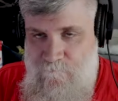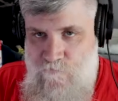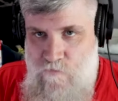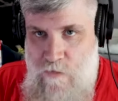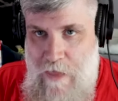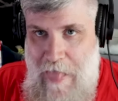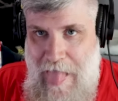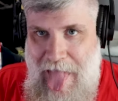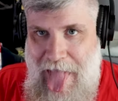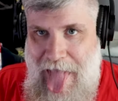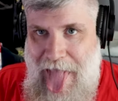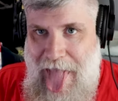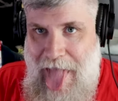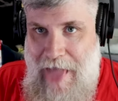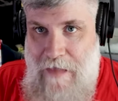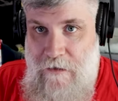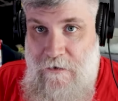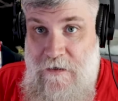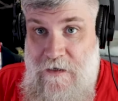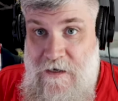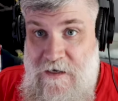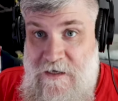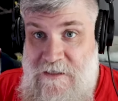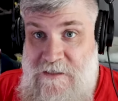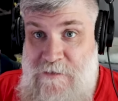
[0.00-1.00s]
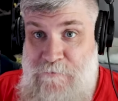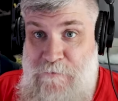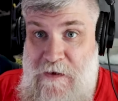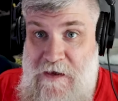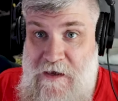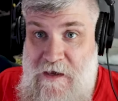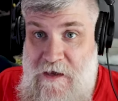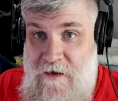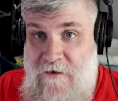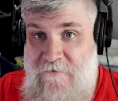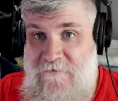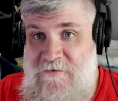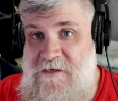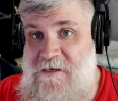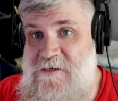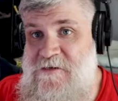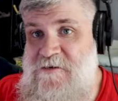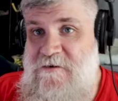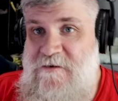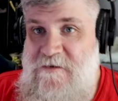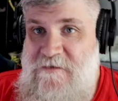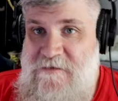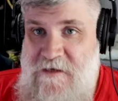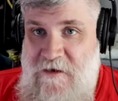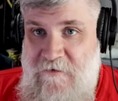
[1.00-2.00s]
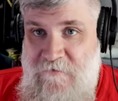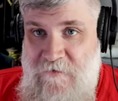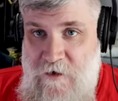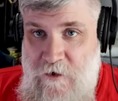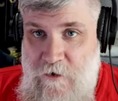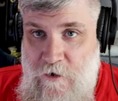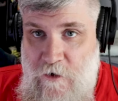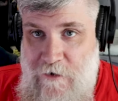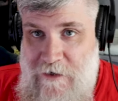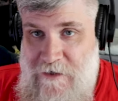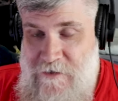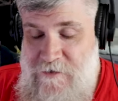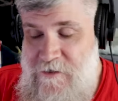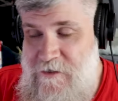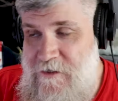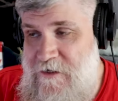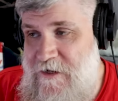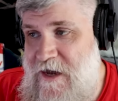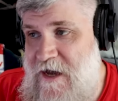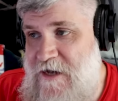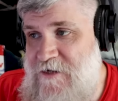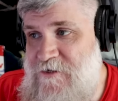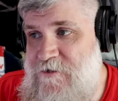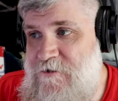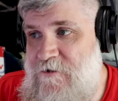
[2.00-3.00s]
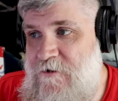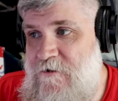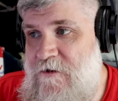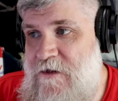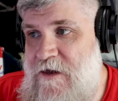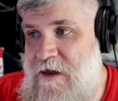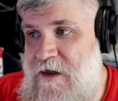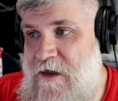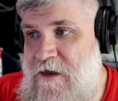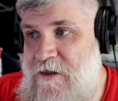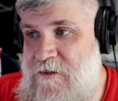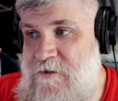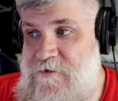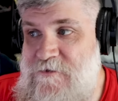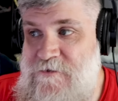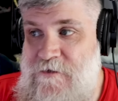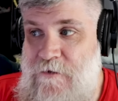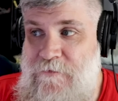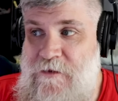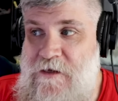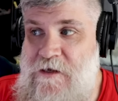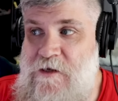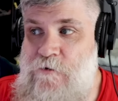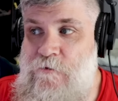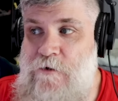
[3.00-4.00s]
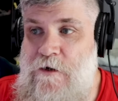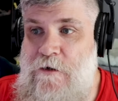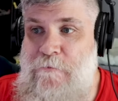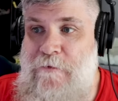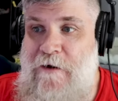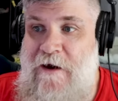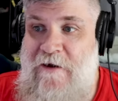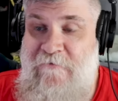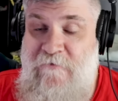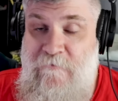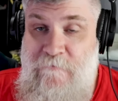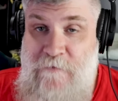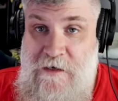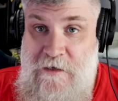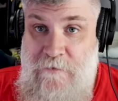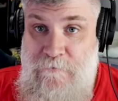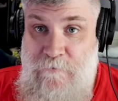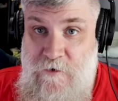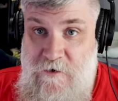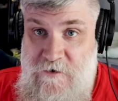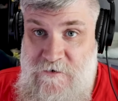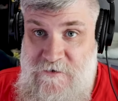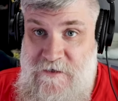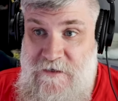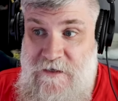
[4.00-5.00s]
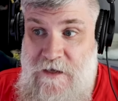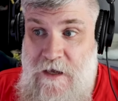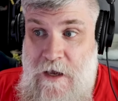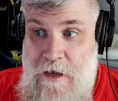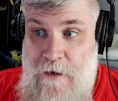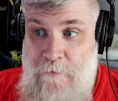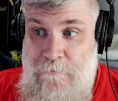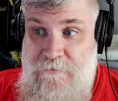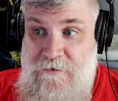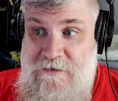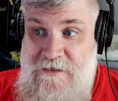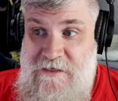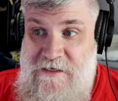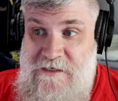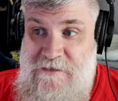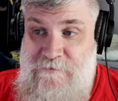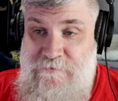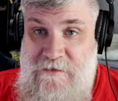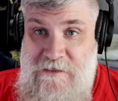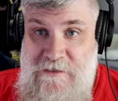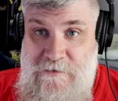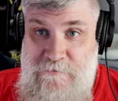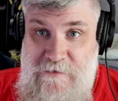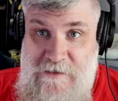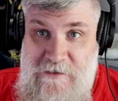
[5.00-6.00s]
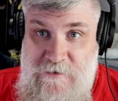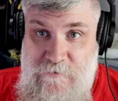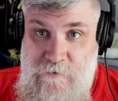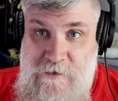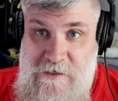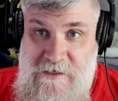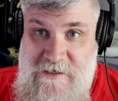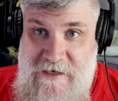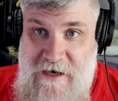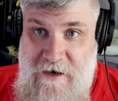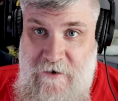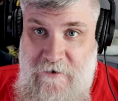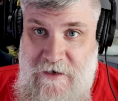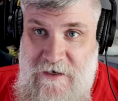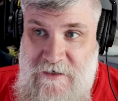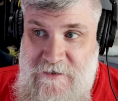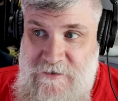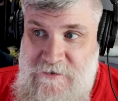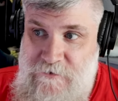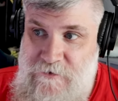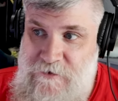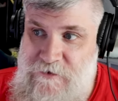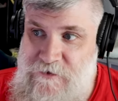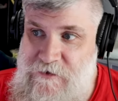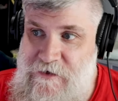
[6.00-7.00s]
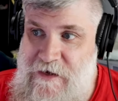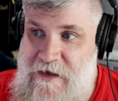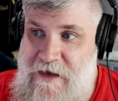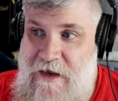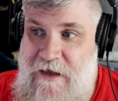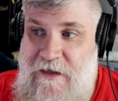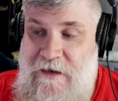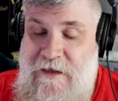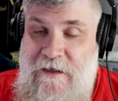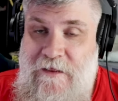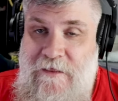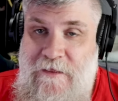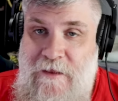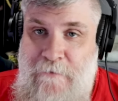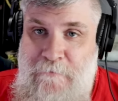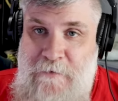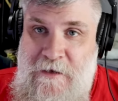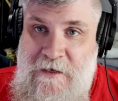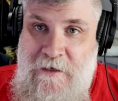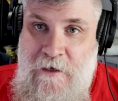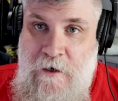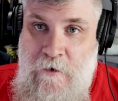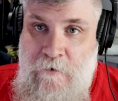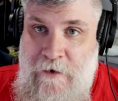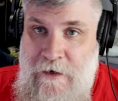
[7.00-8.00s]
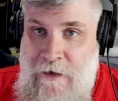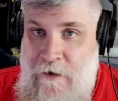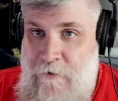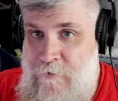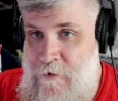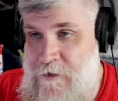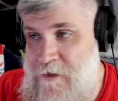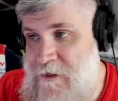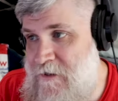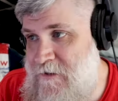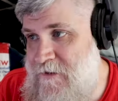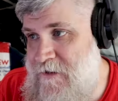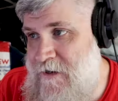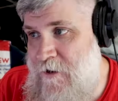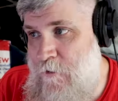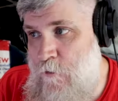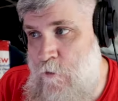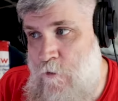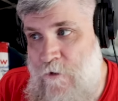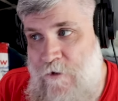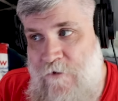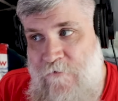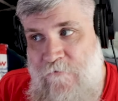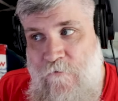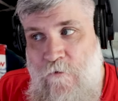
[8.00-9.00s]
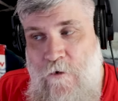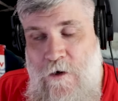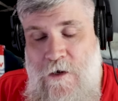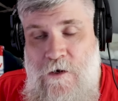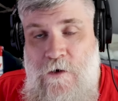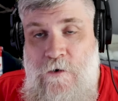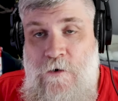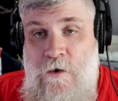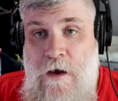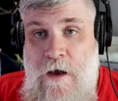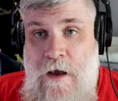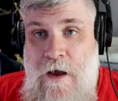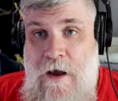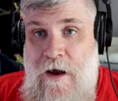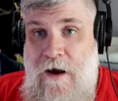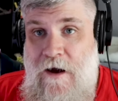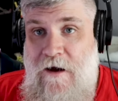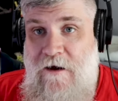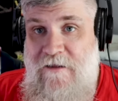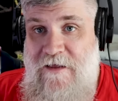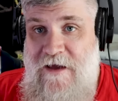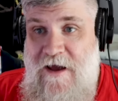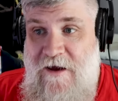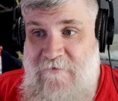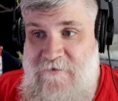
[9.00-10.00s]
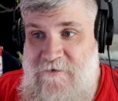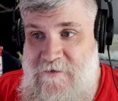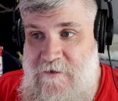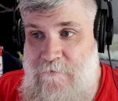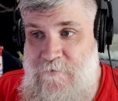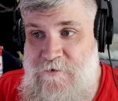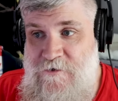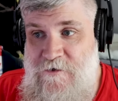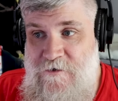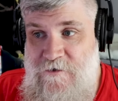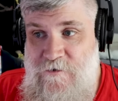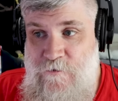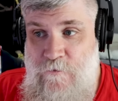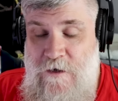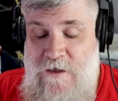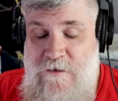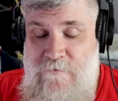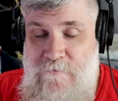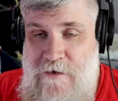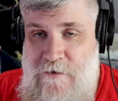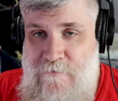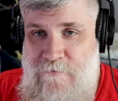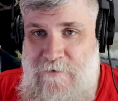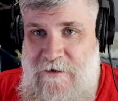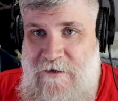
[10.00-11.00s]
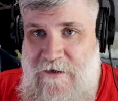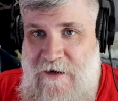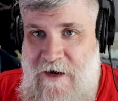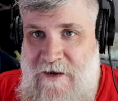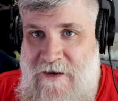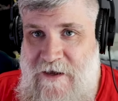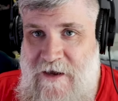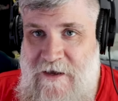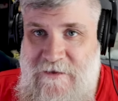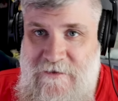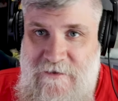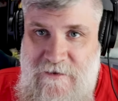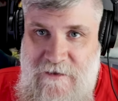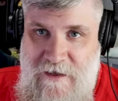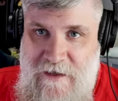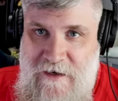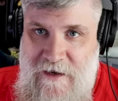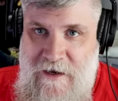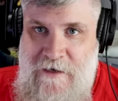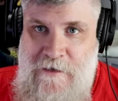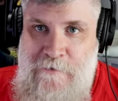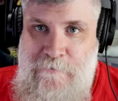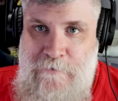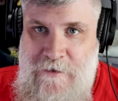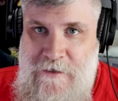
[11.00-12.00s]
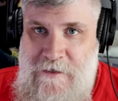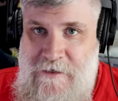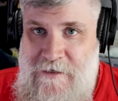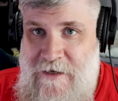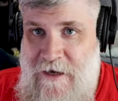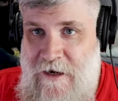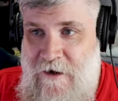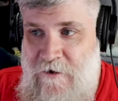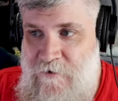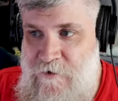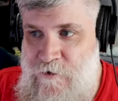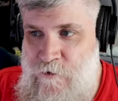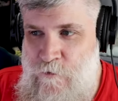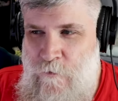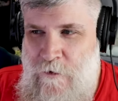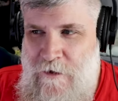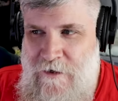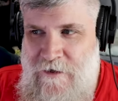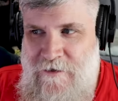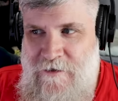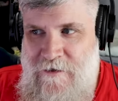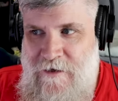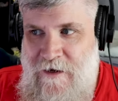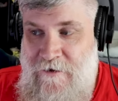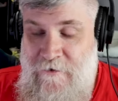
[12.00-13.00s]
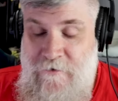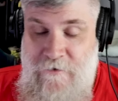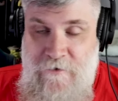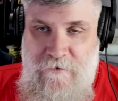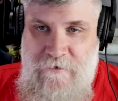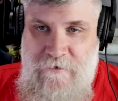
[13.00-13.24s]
Nah. Speaking of T-shirts, if you're going to the National and there's something you want to buy from me in person, please, please, please reach out as soon as you can and let me know and I will get that ordered for you. I'll have some shirts with me, but I'd hate to let anybody down who wanted, I don't